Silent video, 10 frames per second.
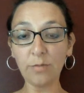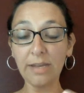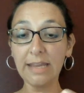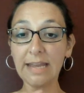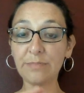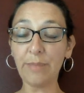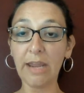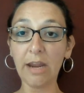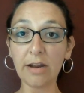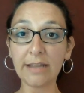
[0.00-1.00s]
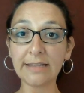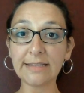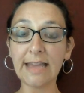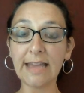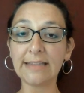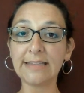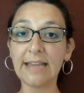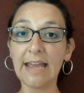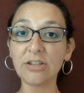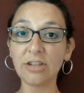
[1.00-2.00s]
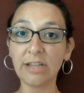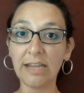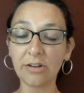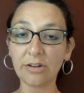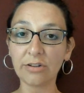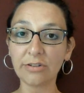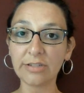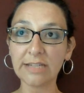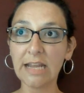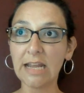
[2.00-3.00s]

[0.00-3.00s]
we as parents, as educators,